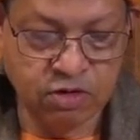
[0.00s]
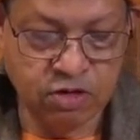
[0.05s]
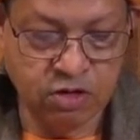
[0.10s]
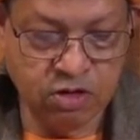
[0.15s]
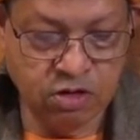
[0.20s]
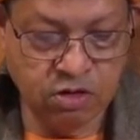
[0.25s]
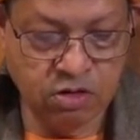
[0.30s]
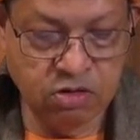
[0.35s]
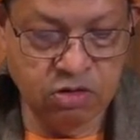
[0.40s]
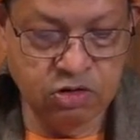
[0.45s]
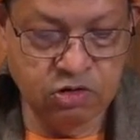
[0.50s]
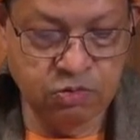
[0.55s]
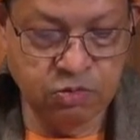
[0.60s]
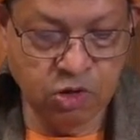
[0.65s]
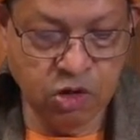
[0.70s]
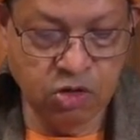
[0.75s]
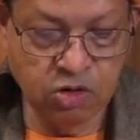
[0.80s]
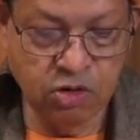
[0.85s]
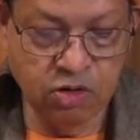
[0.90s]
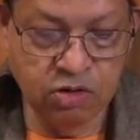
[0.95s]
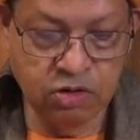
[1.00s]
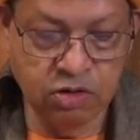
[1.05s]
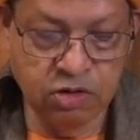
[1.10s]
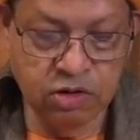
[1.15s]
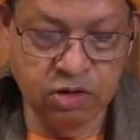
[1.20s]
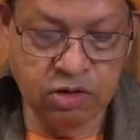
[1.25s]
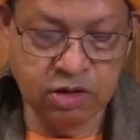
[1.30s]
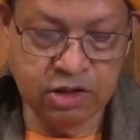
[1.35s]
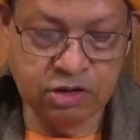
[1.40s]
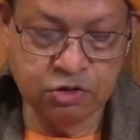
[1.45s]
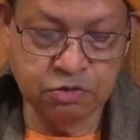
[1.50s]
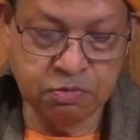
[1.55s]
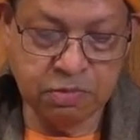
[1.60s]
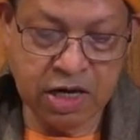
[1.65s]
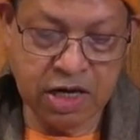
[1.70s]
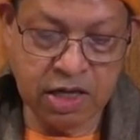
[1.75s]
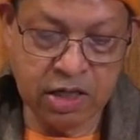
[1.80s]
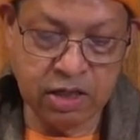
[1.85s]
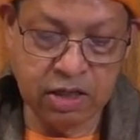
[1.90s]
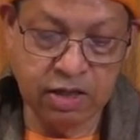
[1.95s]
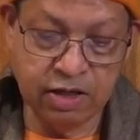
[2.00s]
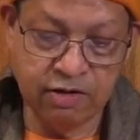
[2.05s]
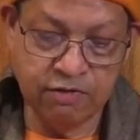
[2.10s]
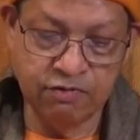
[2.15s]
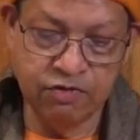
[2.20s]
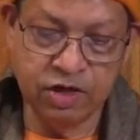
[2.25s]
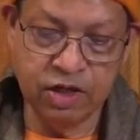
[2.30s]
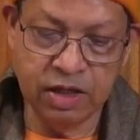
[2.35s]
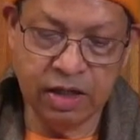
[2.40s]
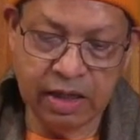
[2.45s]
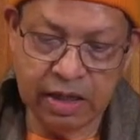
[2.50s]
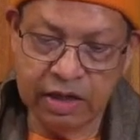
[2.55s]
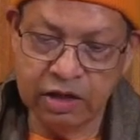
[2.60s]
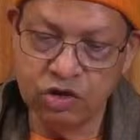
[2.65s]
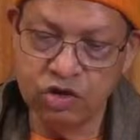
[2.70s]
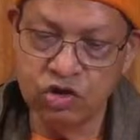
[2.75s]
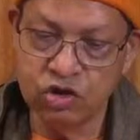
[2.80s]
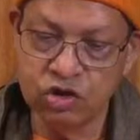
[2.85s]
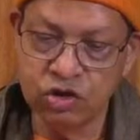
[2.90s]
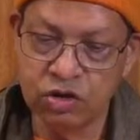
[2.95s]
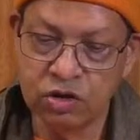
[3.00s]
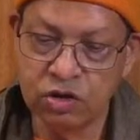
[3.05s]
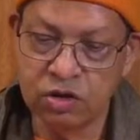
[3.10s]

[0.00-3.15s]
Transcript: God is born on earth as man in every age.